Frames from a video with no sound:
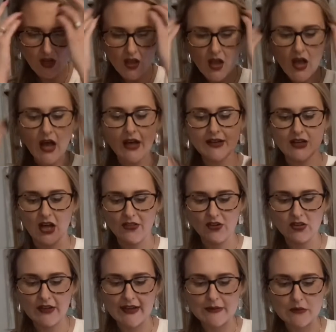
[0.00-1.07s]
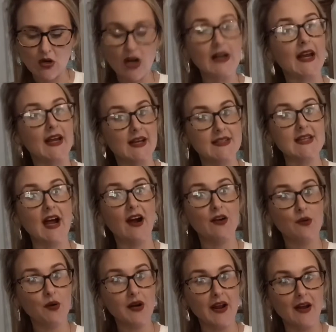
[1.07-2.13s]
Another landmark is our
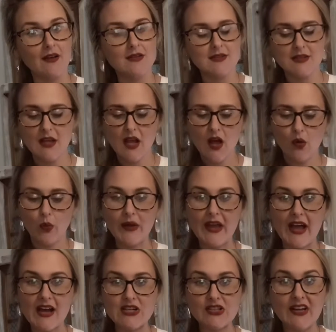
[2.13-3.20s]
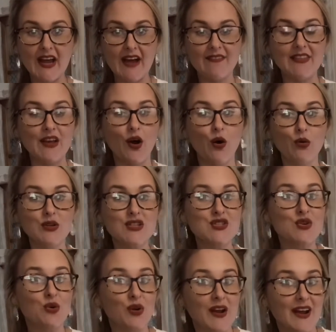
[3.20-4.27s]
courthouse. We actually have the oldest
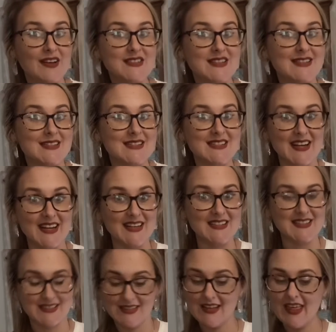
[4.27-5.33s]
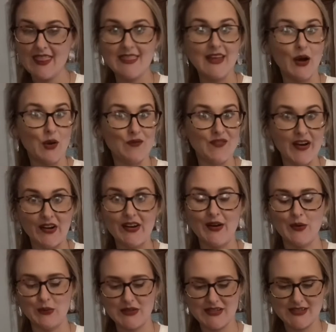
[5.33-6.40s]
courthouse in the state, the very
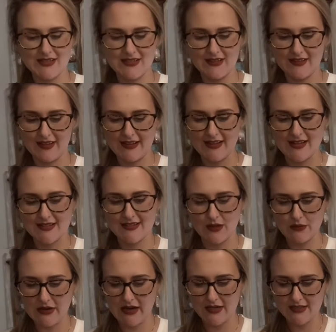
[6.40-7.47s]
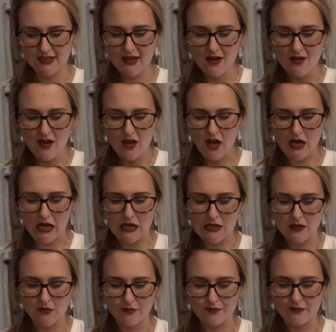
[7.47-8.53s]
oldest. I think that's so neat.
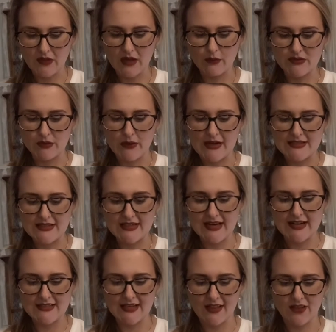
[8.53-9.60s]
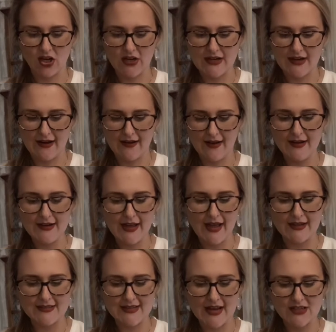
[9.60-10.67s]
It was erected in 1839
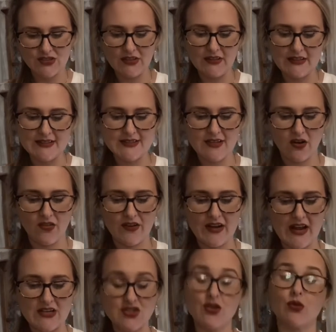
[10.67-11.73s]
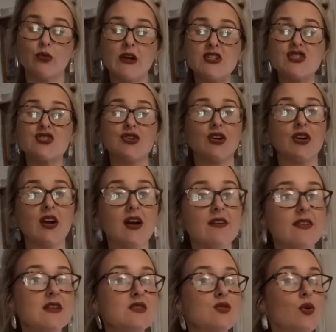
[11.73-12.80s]
and is actually listed on the National Register of
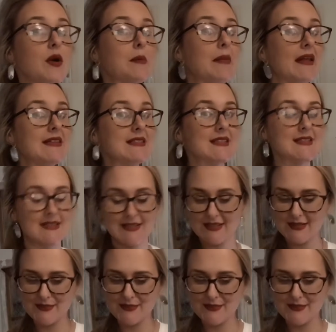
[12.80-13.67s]
Historic Places.